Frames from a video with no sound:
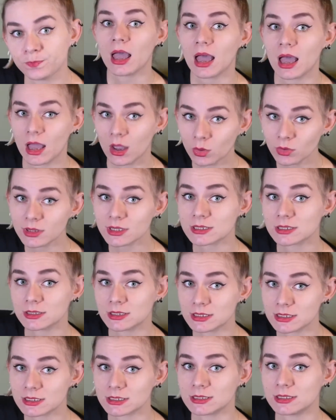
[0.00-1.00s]
How does
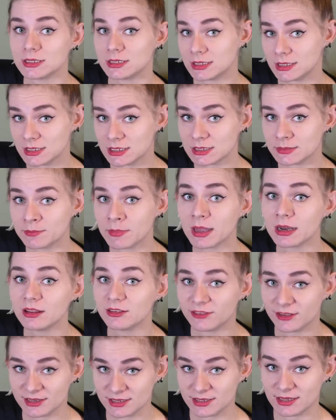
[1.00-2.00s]
this disease
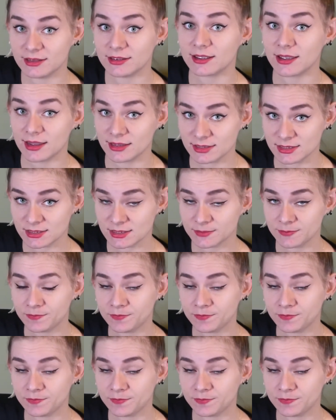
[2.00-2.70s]
manifest in cats?